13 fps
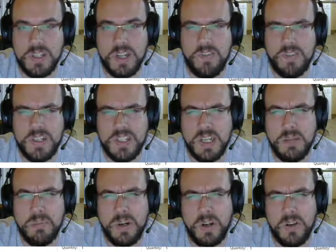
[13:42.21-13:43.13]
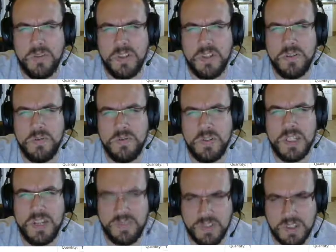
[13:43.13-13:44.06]
I haven't seen it below
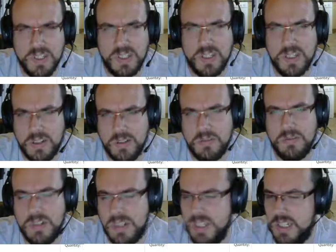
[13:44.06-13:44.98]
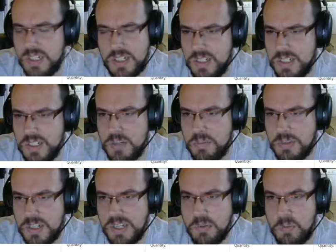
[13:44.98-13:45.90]
270, so it's as cheap
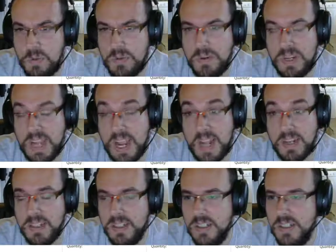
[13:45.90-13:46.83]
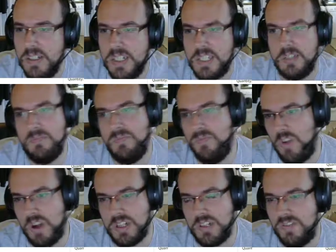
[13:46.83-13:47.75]
as it will get until
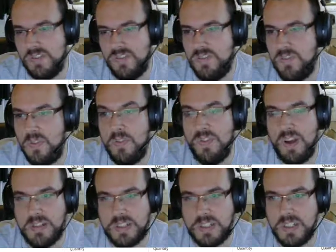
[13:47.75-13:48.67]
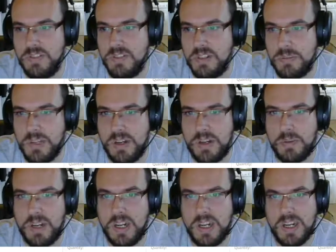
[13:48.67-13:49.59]
Ryzen 4000 series comes out
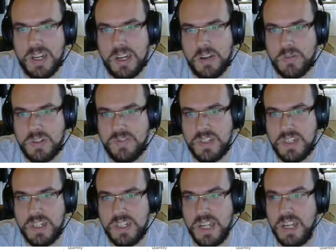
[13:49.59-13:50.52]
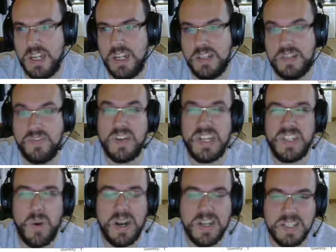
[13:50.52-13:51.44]
anyway. And of course, if you see here, it's
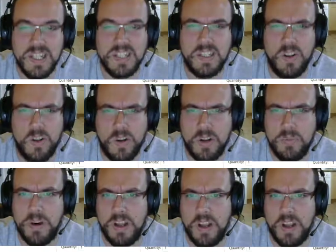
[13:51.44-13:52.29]
320. That's a lot of money.